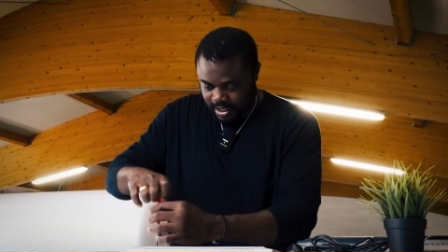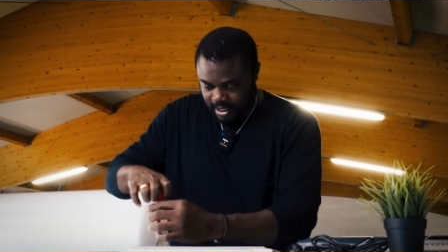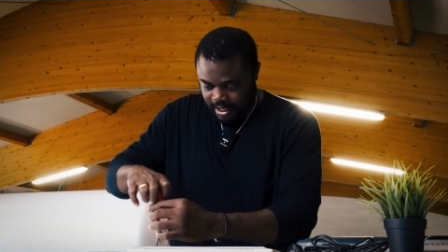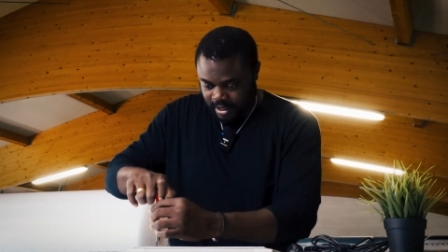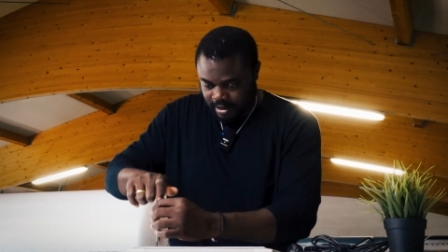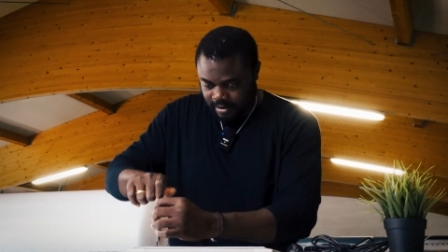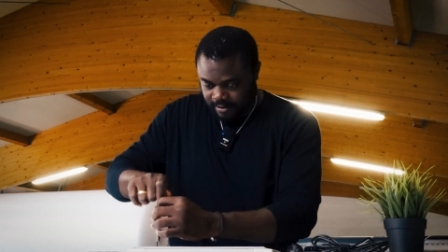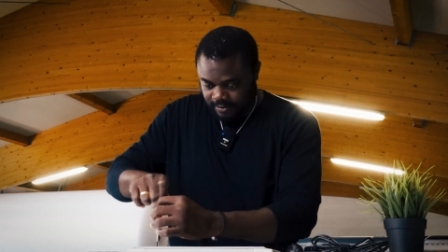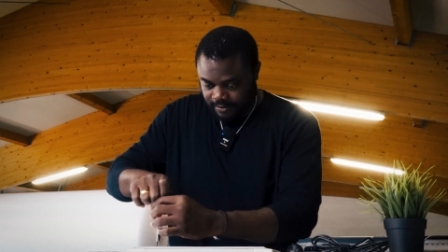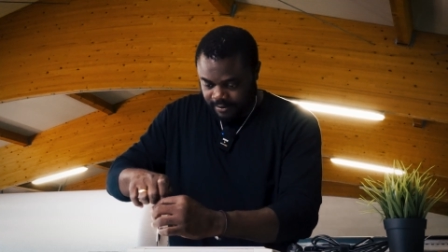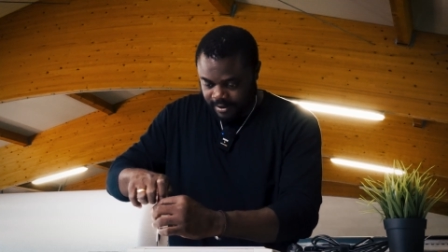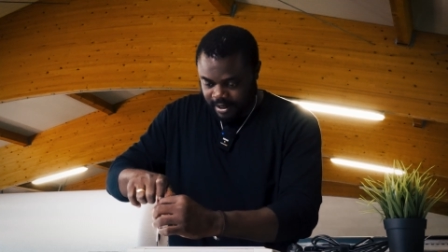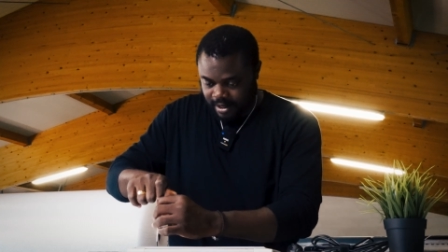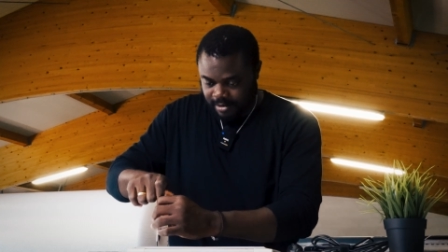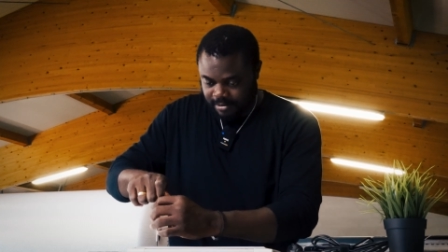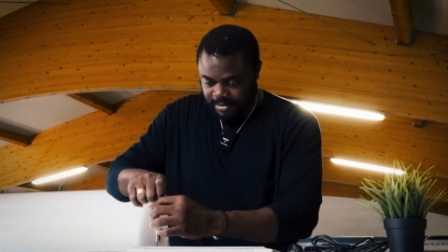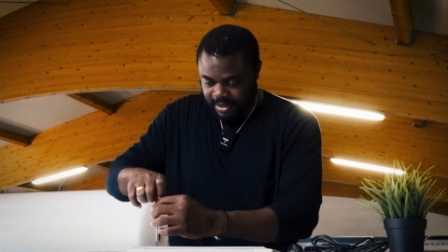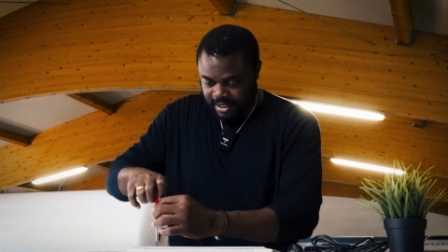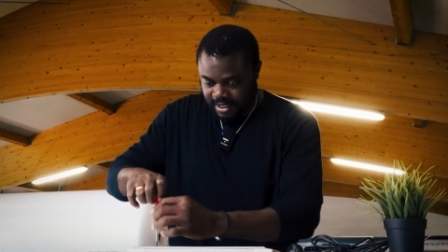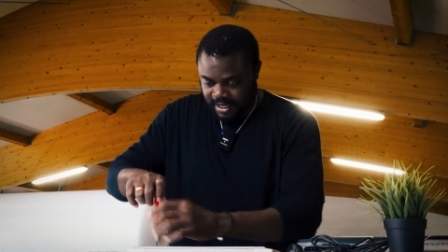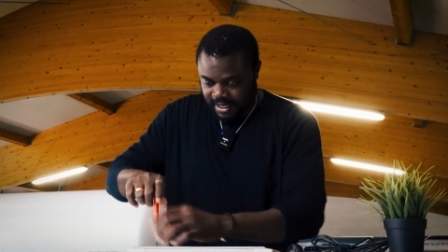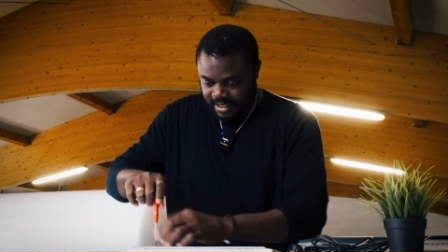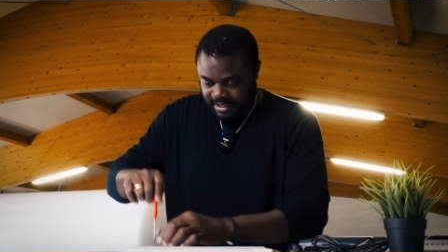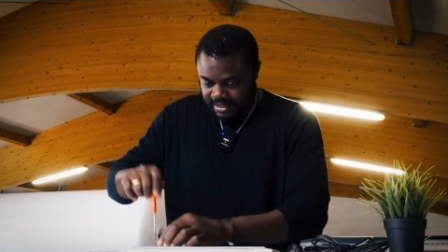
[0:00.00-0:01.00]

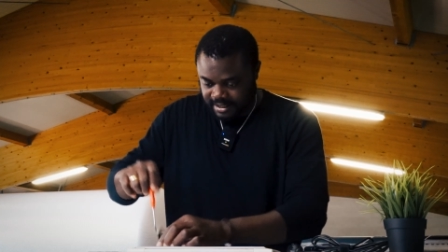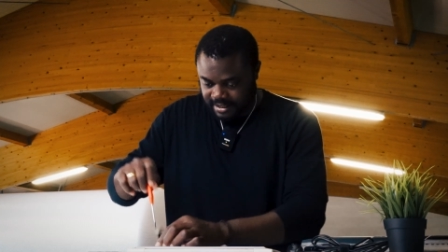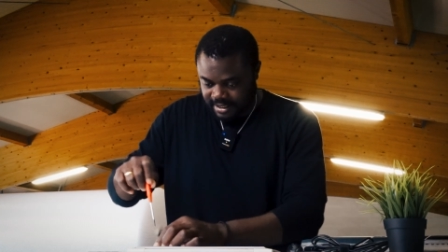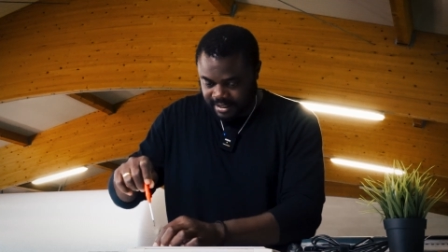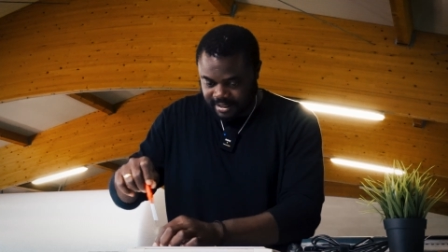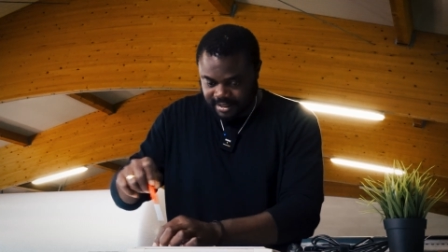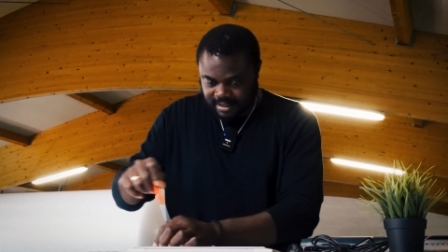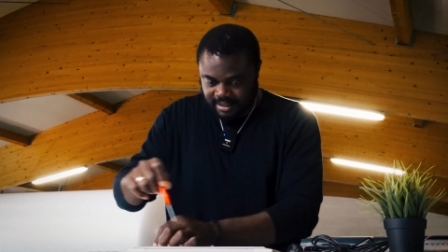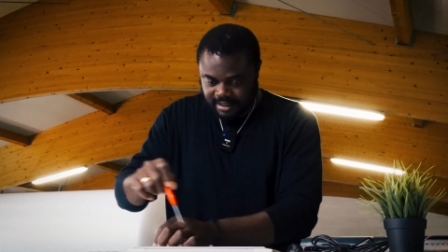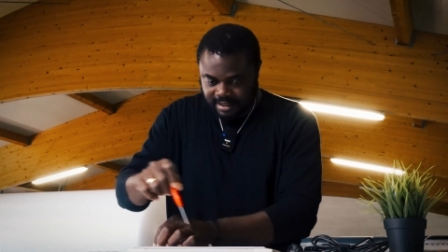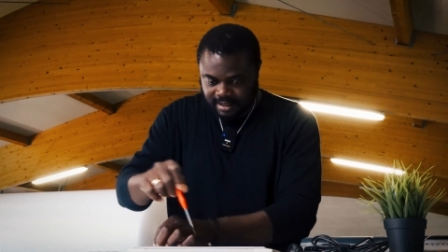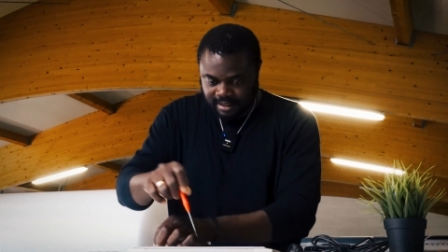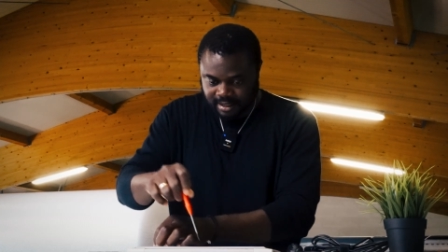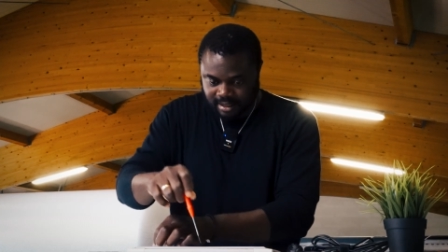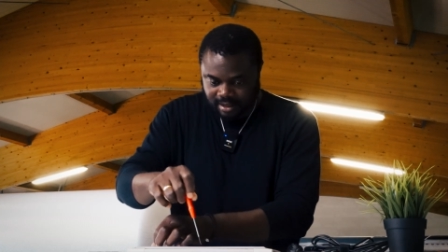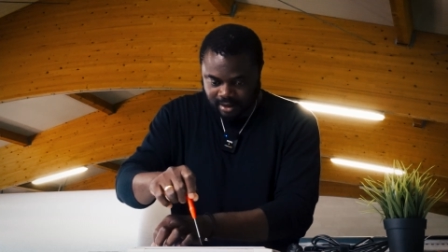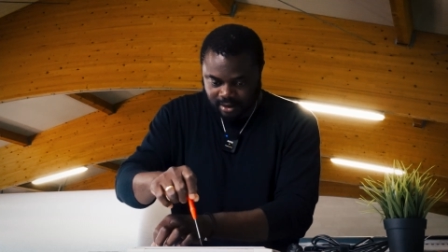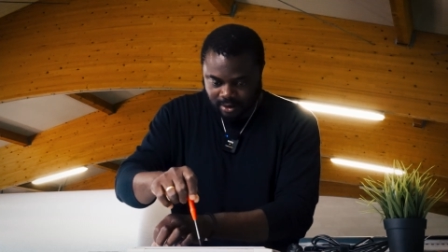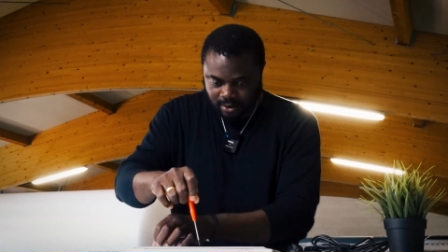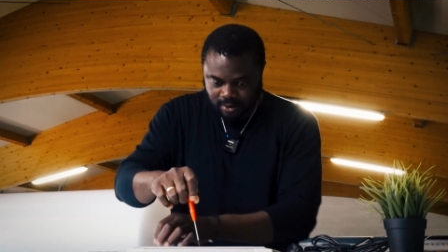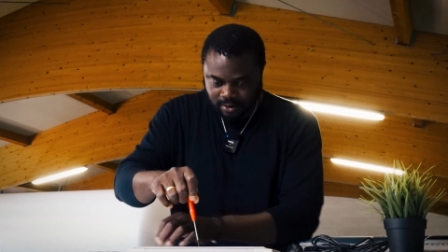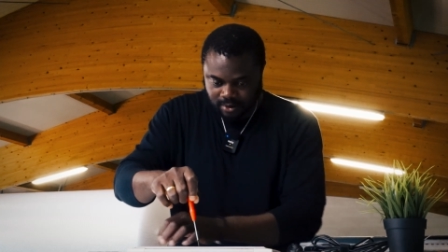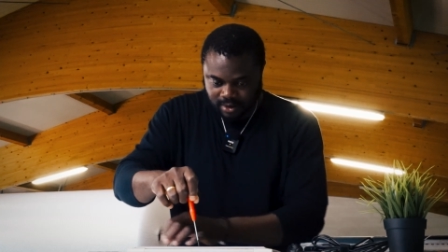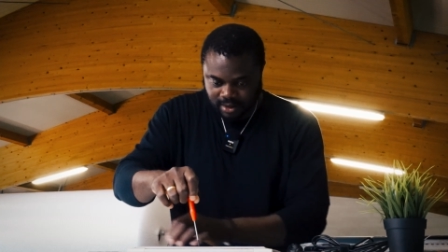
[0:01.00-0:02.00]
NVMe SSD
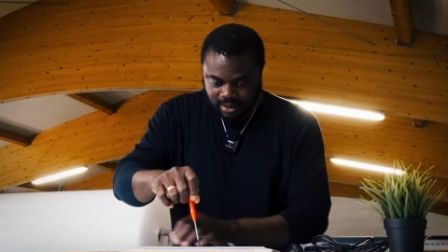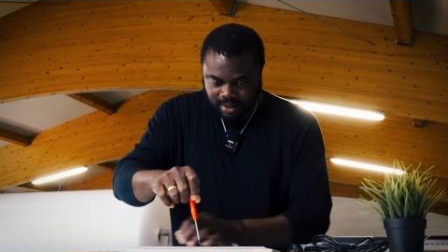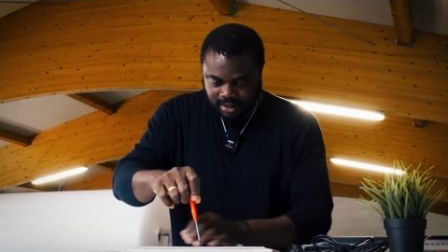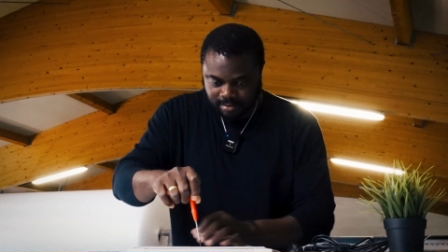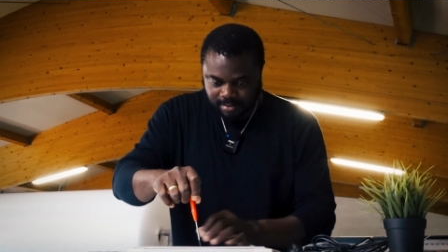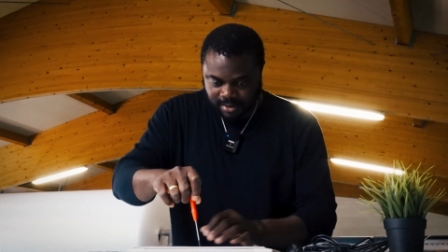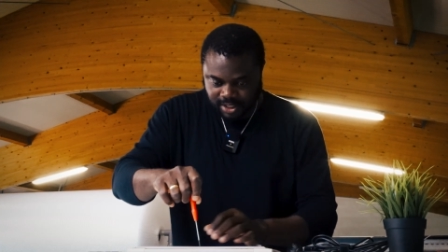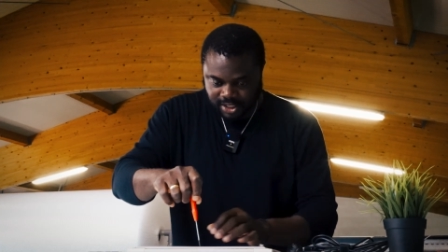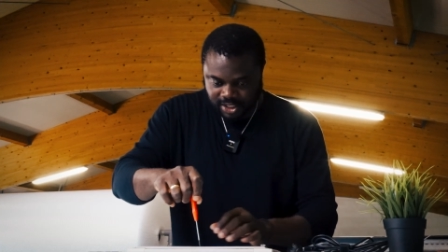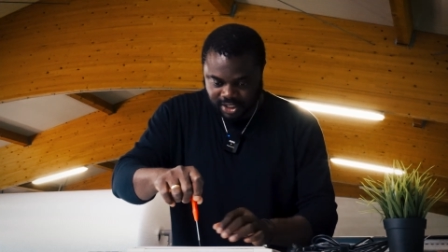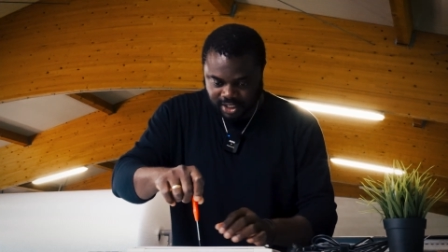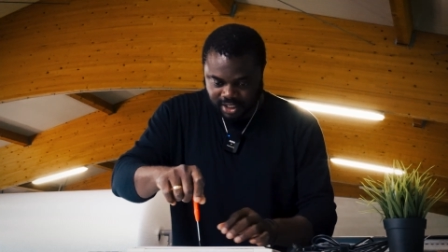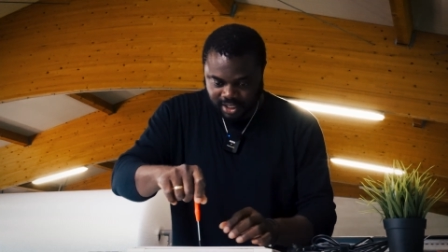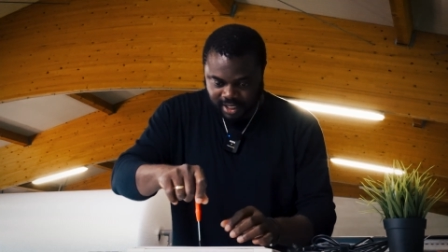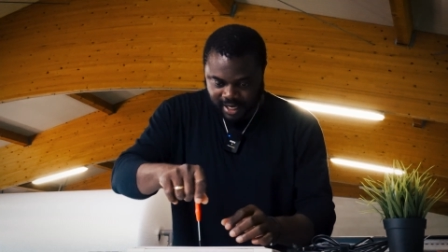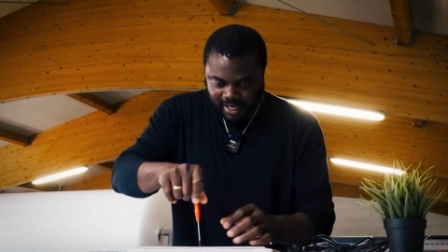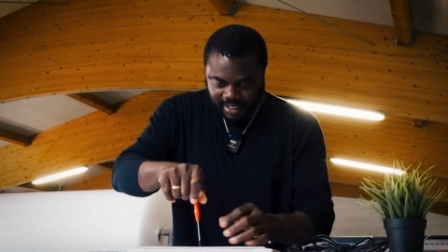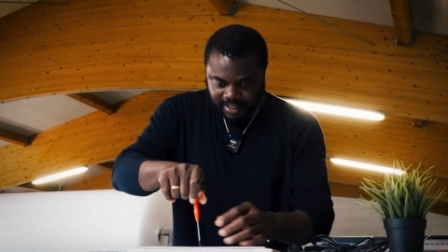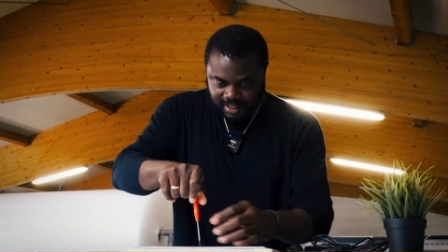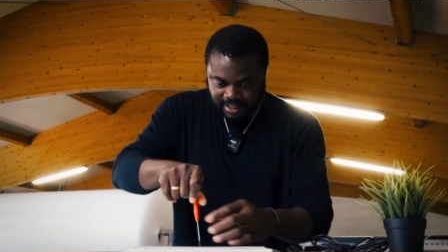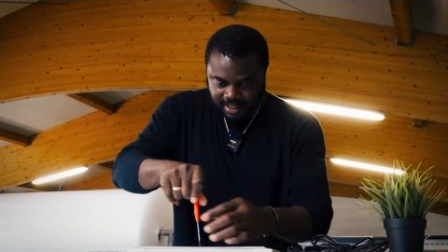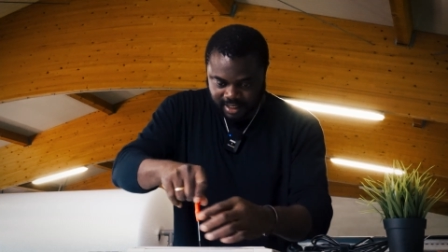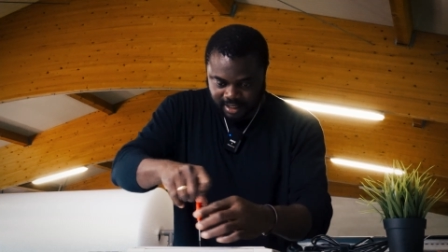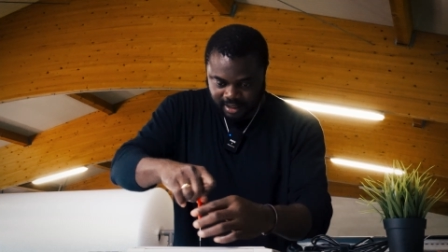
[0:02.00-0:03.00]
on this machine
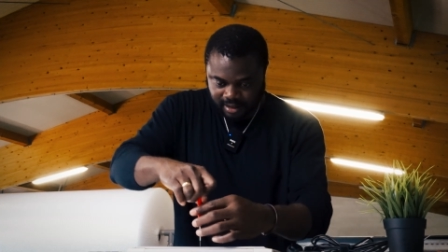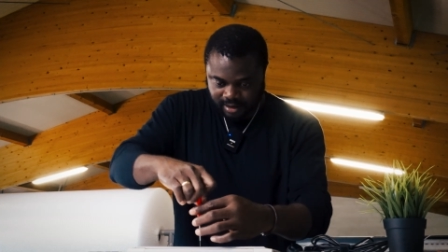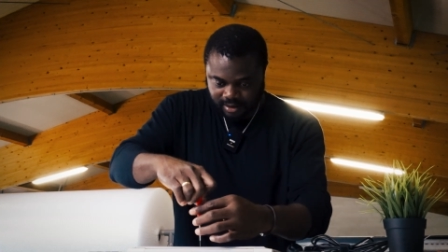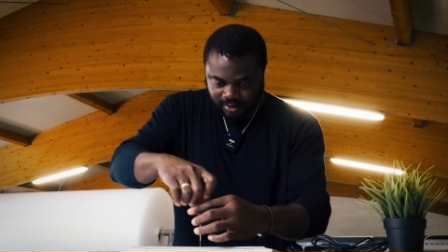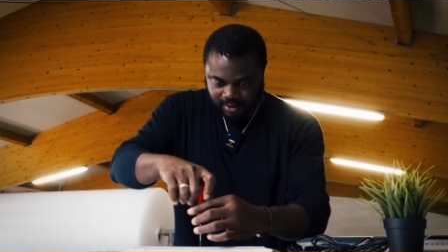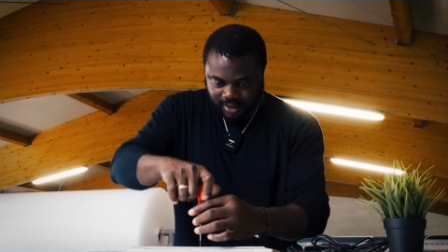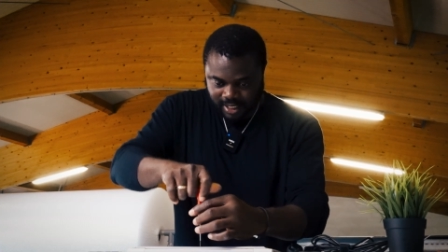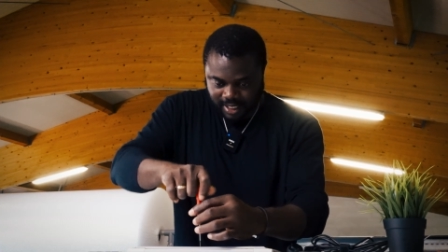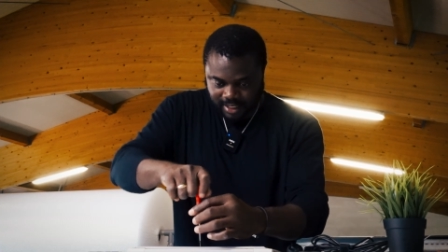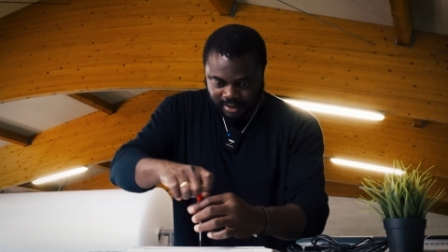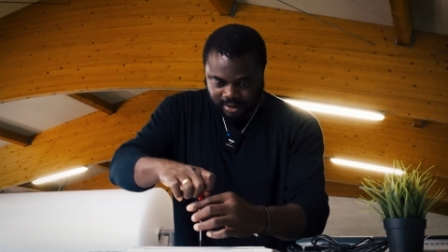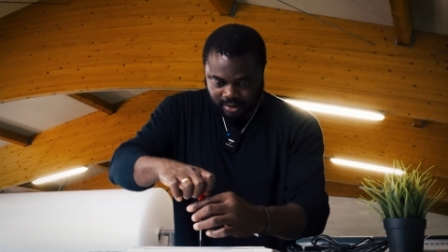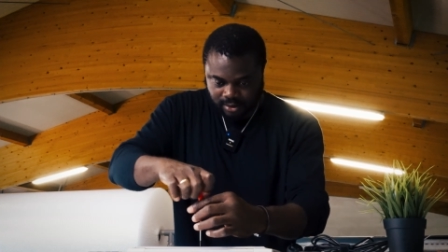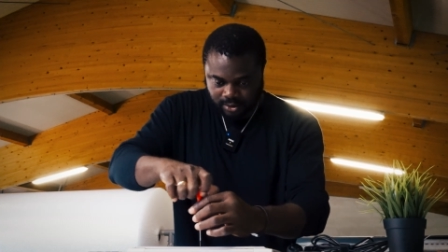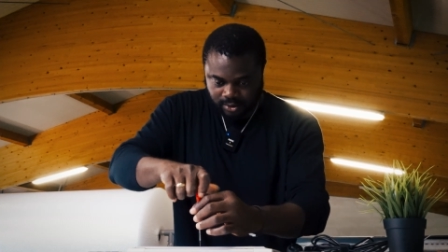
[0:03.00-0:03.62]
right here. So that's